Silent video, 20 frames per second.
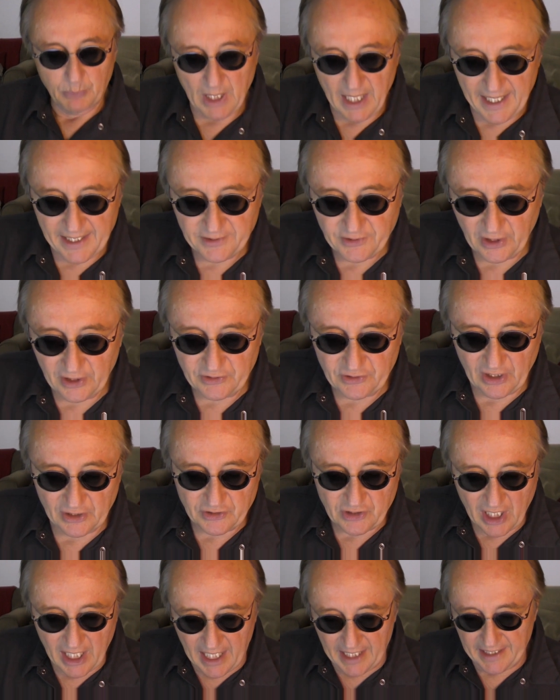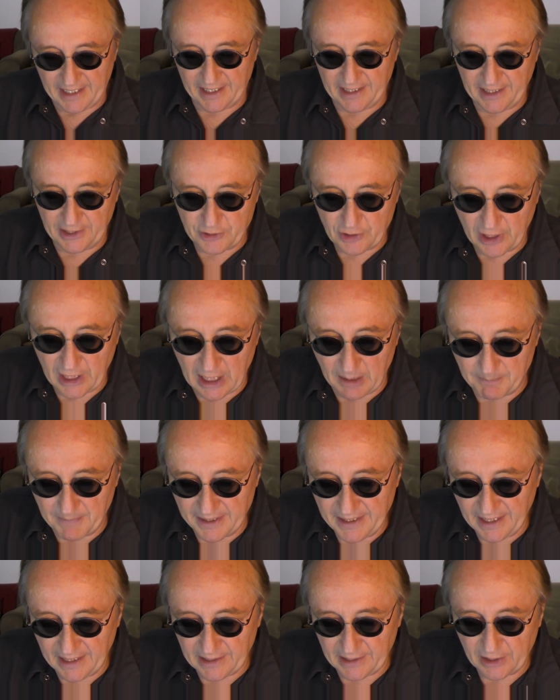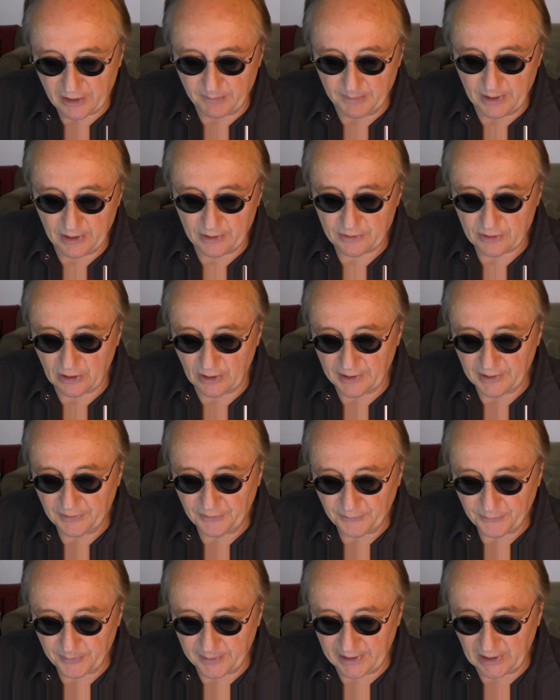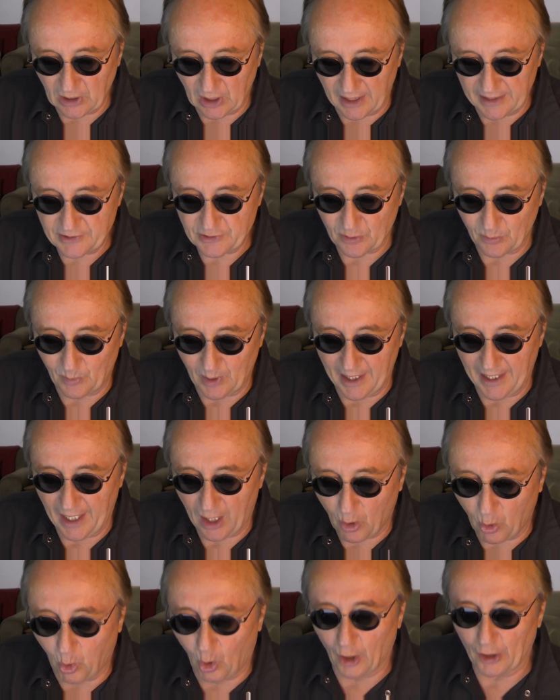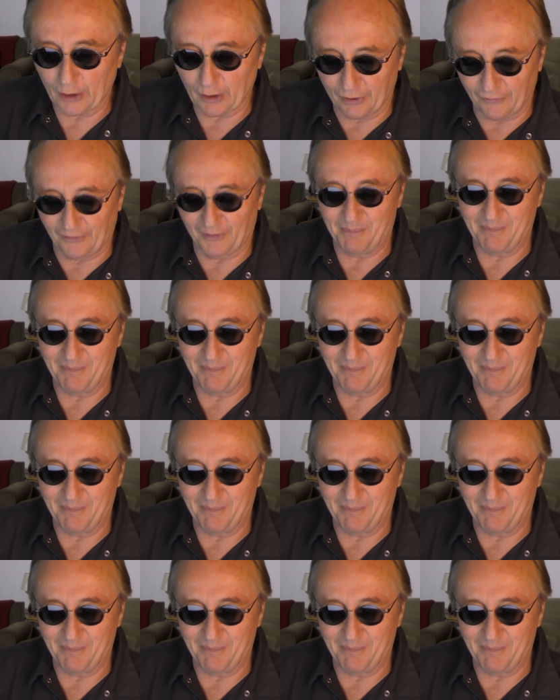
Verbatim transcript: Brian T. says, Scotty, I need your help. My daily commute is only three lights away, a quarter of a